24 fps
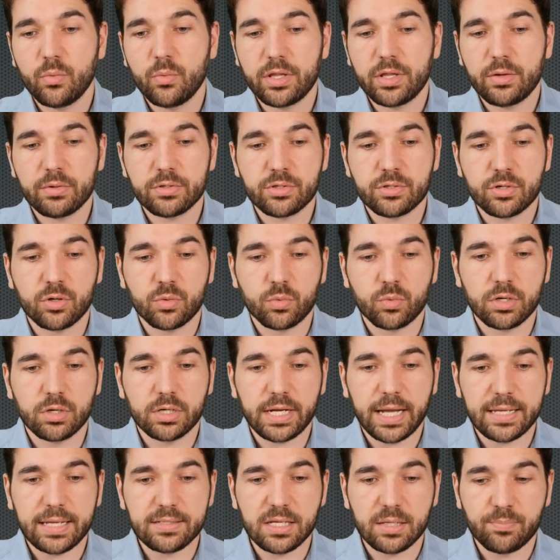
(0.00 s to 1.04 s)
Whether it's her
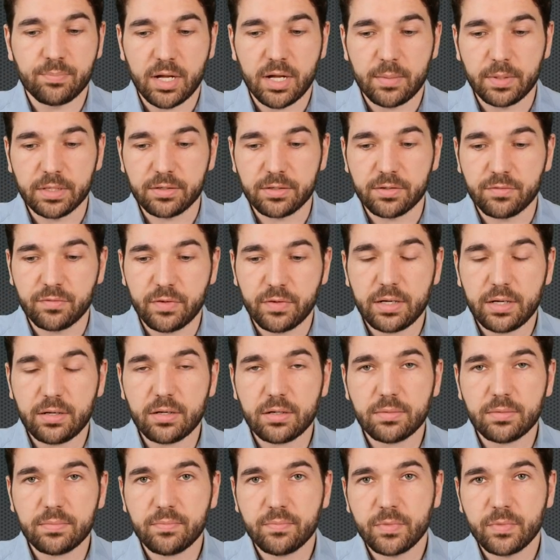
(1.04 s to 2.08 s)
work as a public
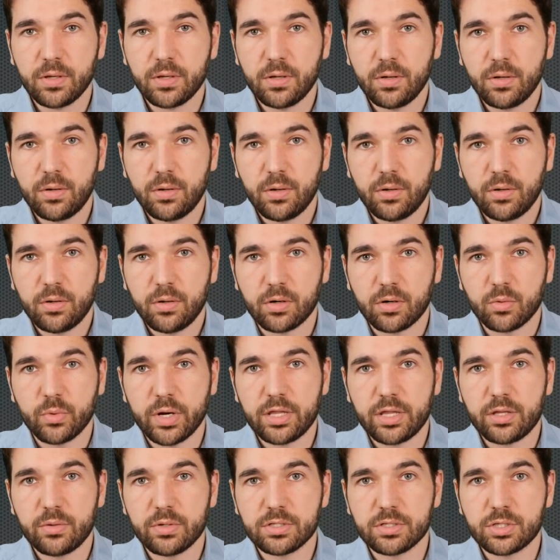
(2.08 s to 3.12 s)
defender, or
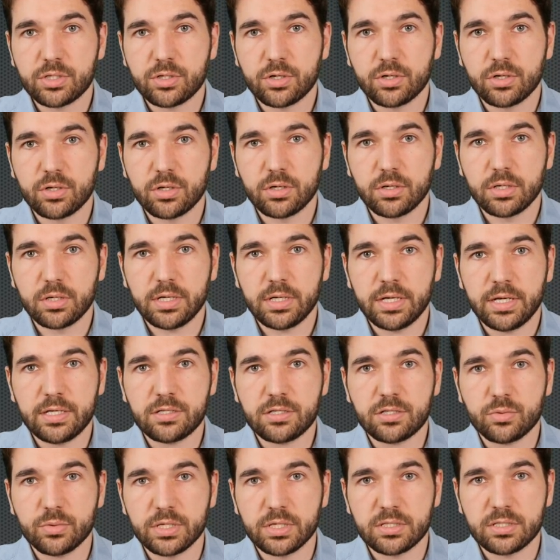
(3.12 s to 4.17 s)
whether it's her
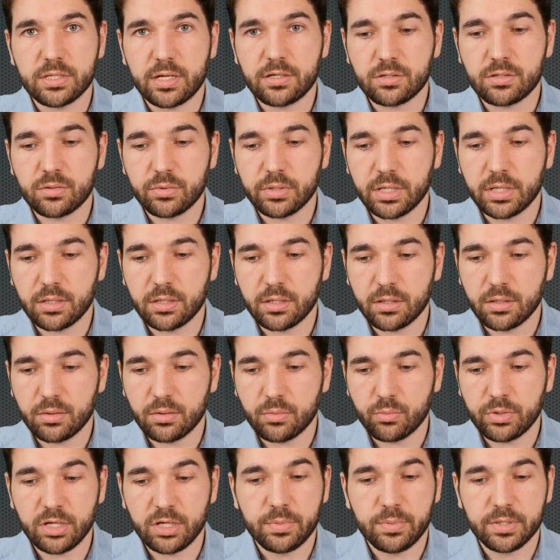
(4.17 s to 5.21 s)
history centering
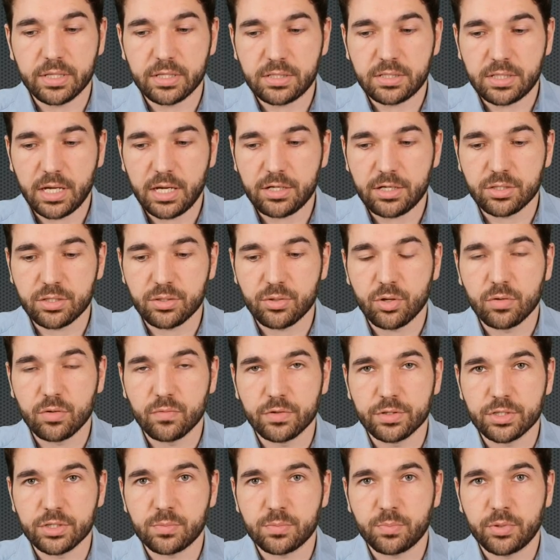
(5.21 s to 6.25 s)
rehabilitation
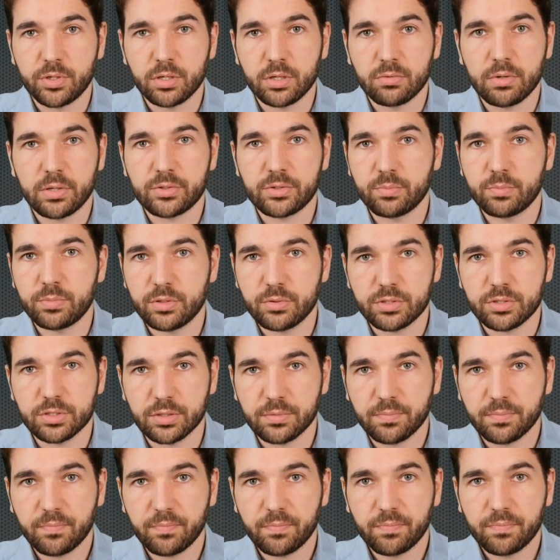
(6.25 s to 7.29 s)
over just pure
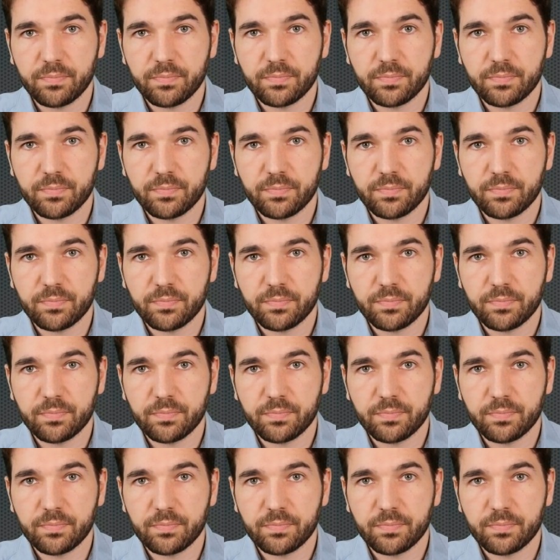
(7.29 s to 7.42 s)
retribution.